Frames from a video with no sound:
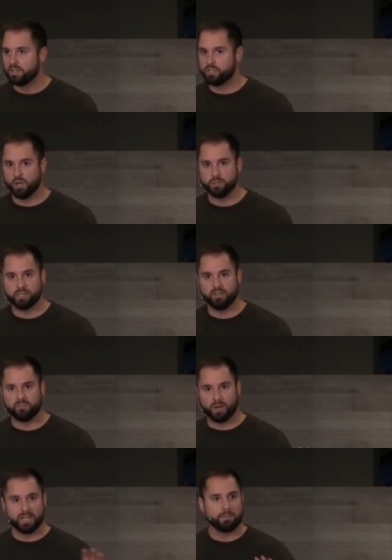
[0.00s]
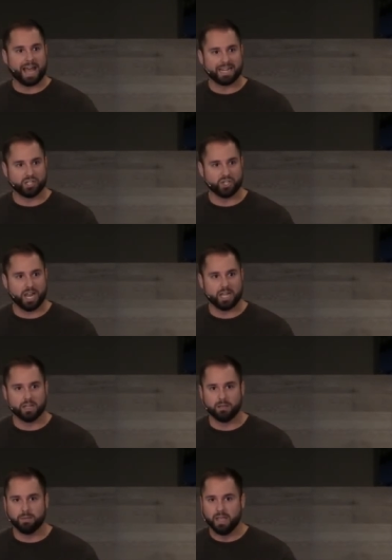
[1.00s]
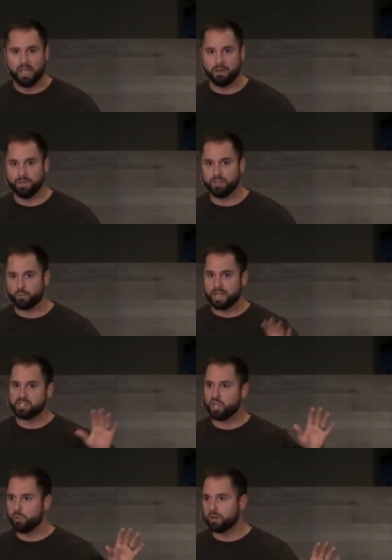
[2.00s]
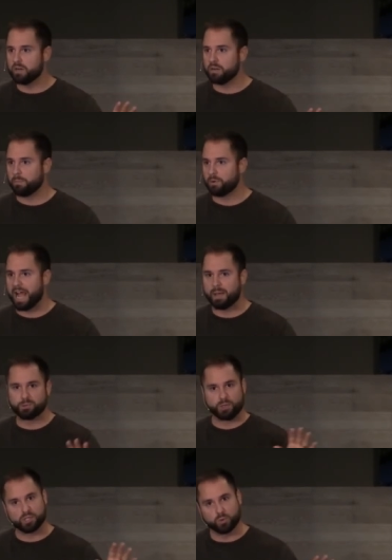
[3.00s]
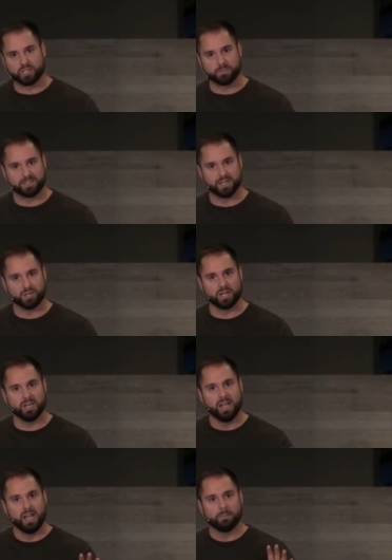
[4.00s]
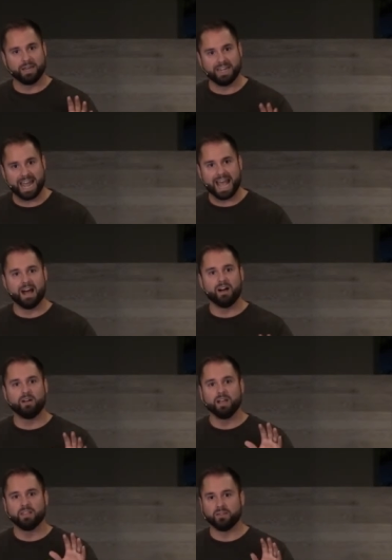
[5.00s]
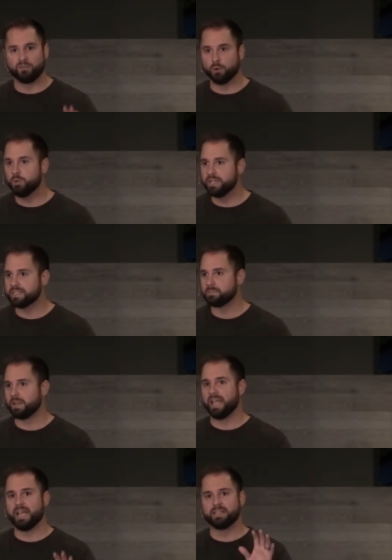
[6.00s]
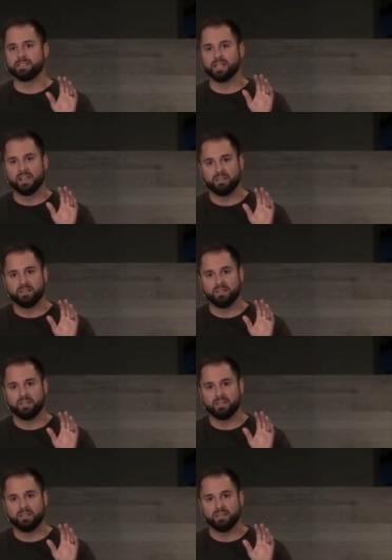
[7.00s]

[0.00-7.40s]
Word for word: Joseph, bring him back to Jacob, and be the rescuer and perhaps restore his position. But now they've ruined his plans.